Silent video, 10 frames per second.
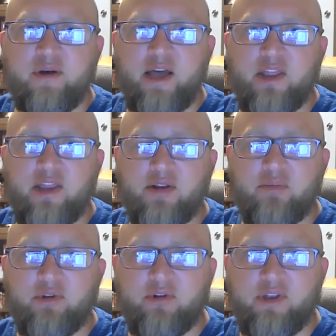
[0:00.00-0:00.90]
I think
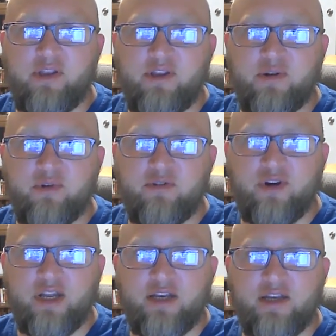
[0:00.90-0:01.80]
you'll be
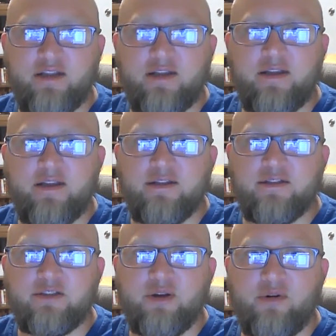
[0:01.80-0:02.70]
fine.
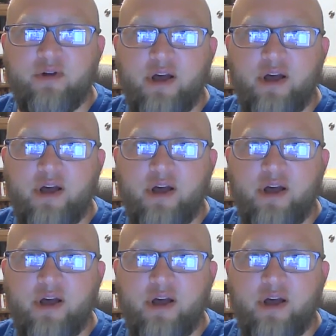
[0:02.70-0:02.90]
So